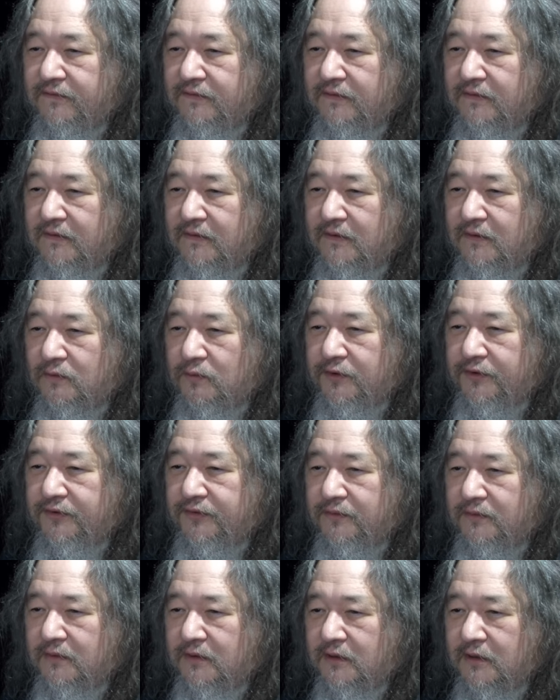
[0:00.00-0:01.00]

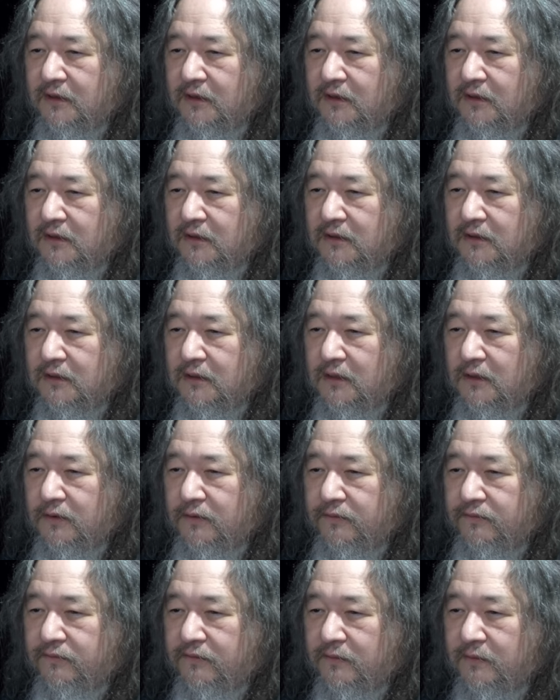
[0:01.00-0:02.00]
which one? Uh,
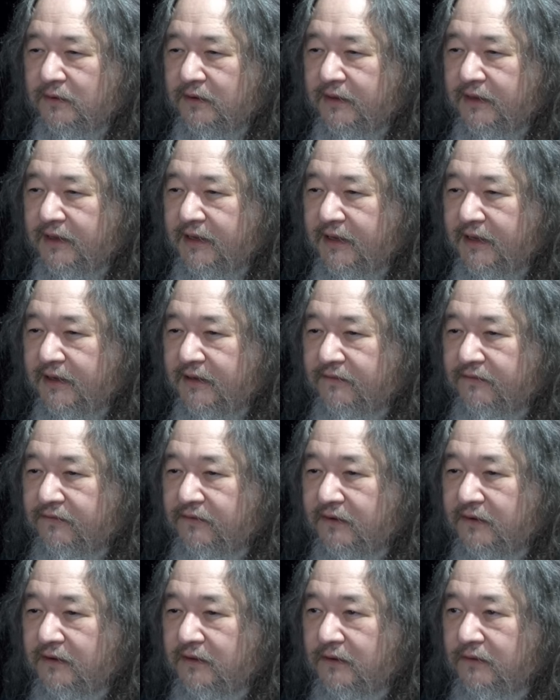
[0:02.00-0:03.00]
closer. Where the heck is
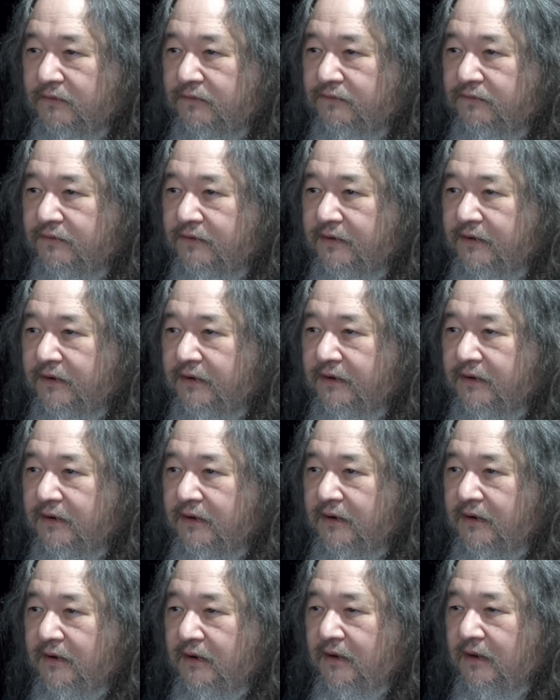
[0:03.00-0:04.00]
the closer here?
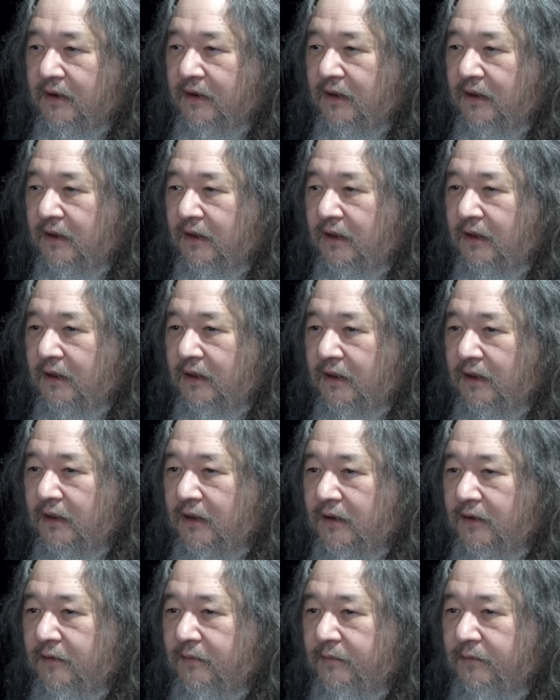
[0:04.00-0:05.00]

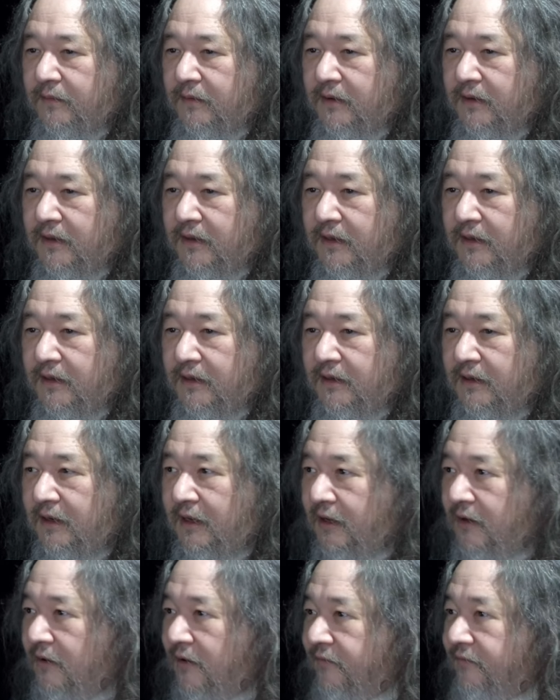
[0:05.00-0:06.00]
Um, and
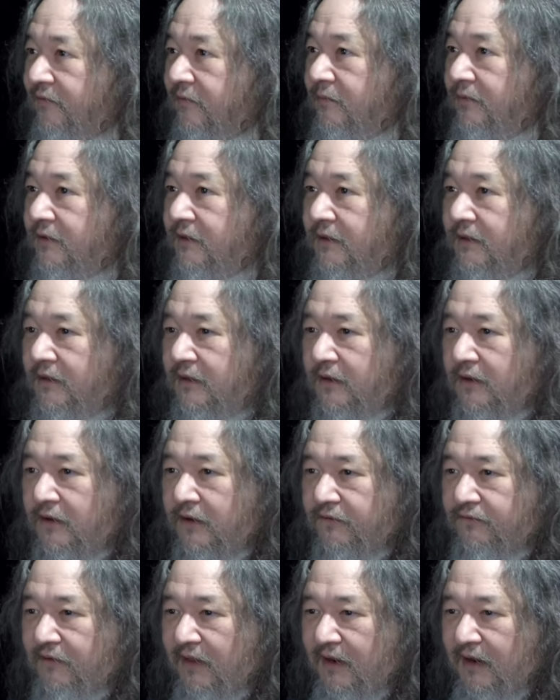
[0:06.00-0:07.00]
now I've completely
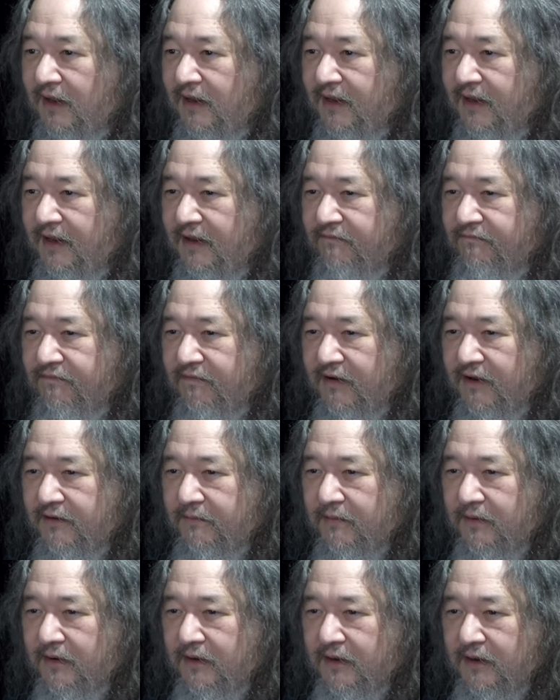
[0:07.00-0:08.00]
lost. I, I can't find
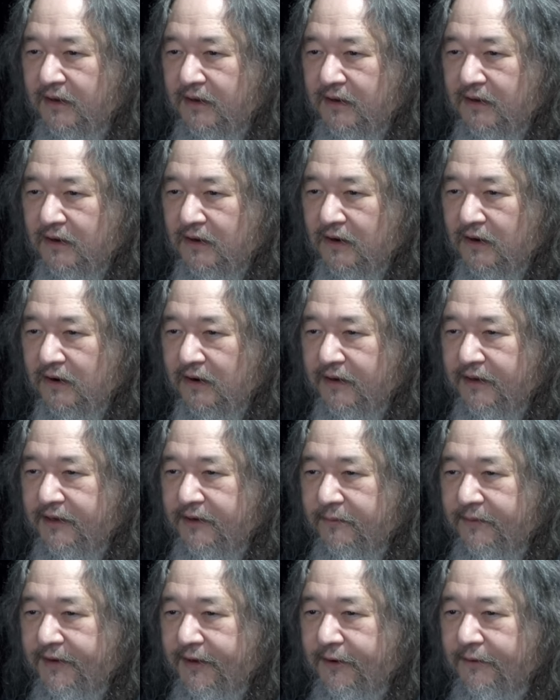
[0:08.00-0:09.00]
my. All right,
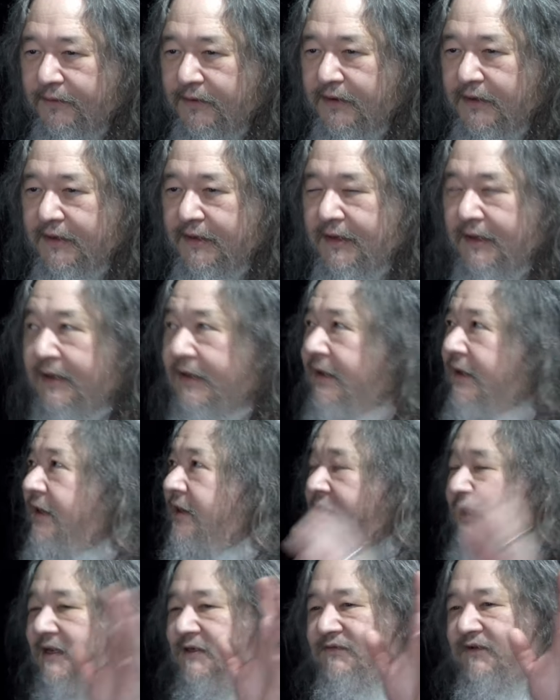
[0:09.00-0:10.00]
here we go.
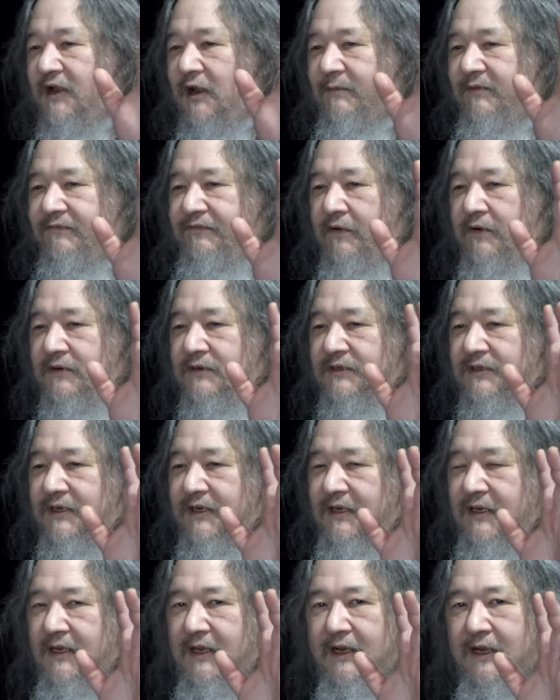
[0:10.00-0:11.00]
Thanks for coming, folks.
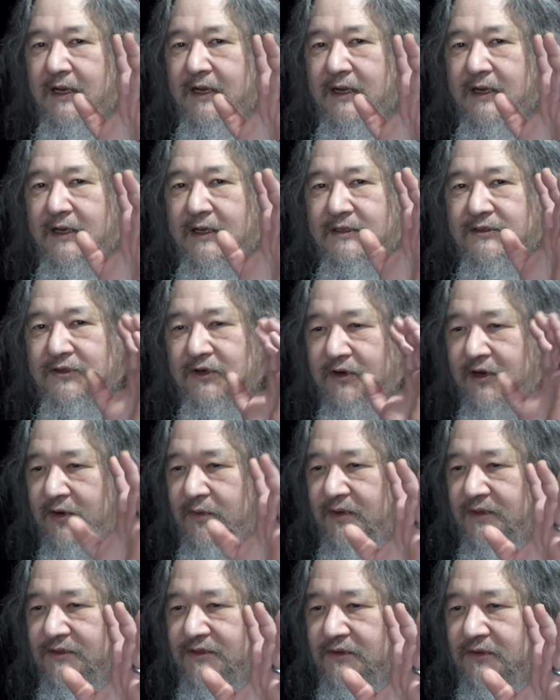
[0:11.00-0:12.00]
sorry I
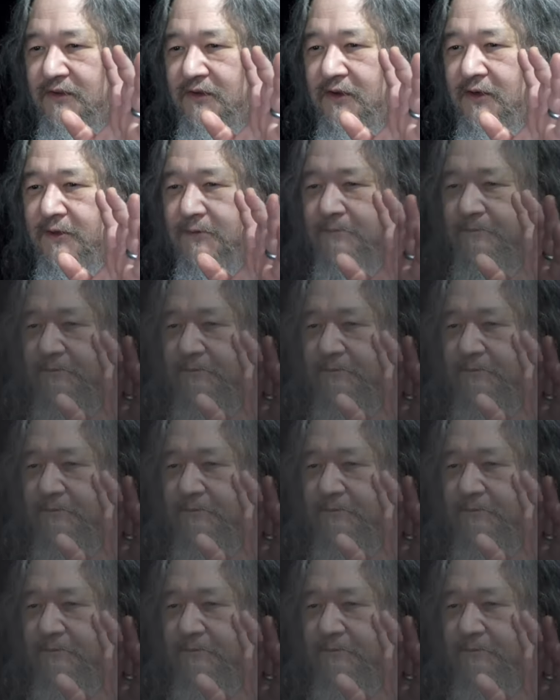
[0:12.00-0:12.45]
went so long.